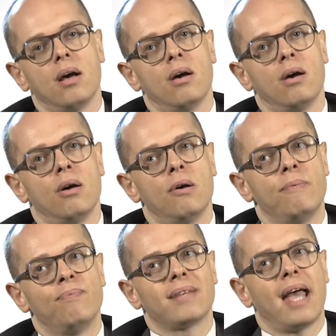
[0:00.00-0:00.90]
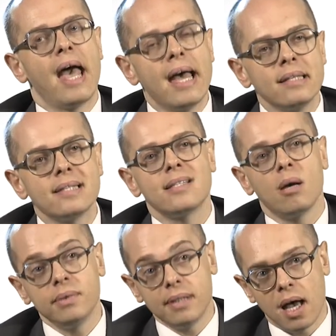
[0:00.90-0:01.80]
And
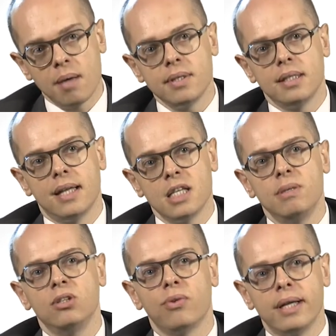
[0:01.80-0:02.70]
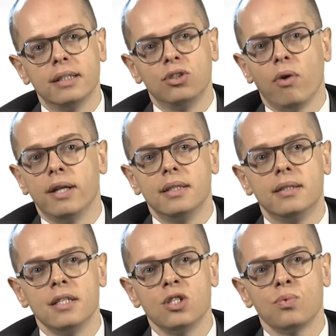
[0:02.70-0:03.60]
sometimes it has been granted to
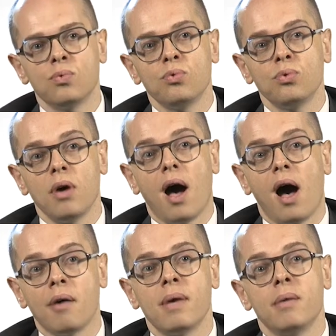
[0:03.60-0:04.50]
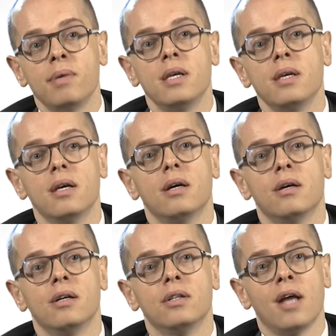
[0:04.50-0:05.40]
entities who are maybe
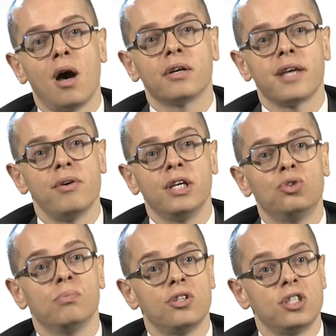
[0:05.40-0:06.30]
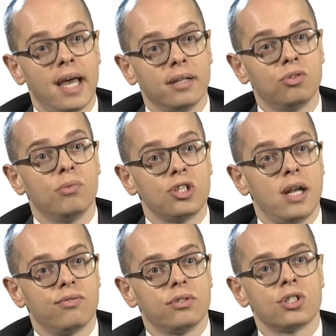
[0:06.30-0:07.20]
now carrying too much debt, too much
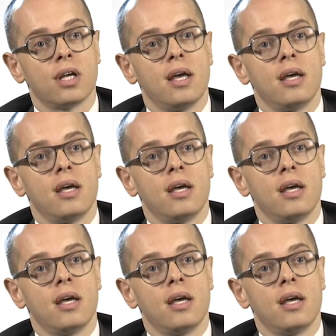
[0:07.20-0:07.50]
leverage.